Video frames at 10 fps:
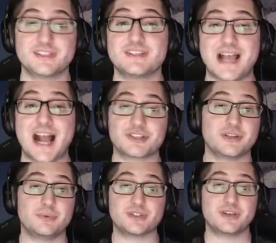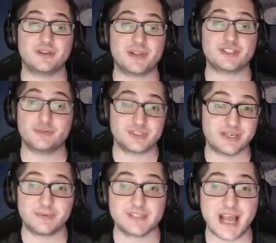is actually what's going to let you see
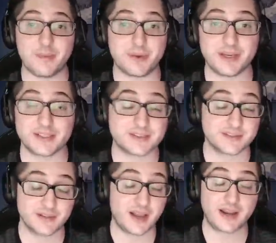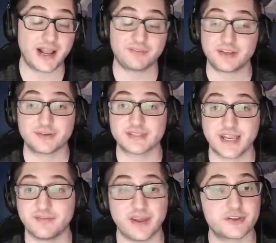what's happening and not have to use
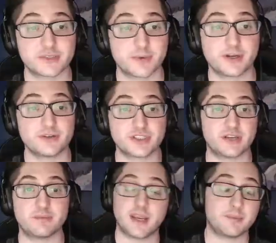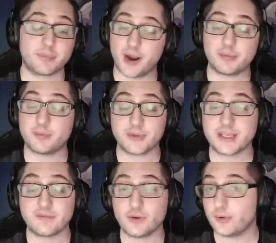10 feathers per ghost ship, and probably
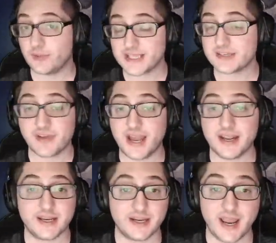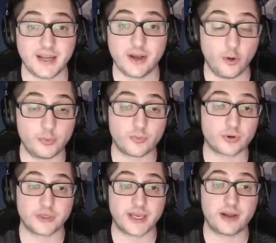give you a less of a headache in any open
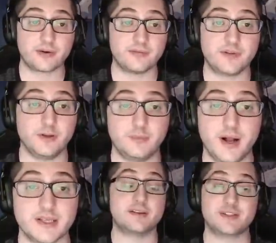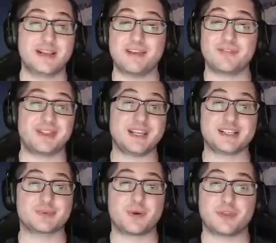world encounter and field boss. So I definitely think
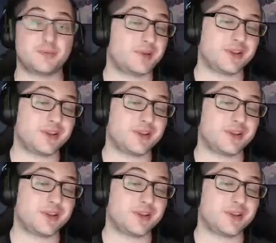it's worth it, but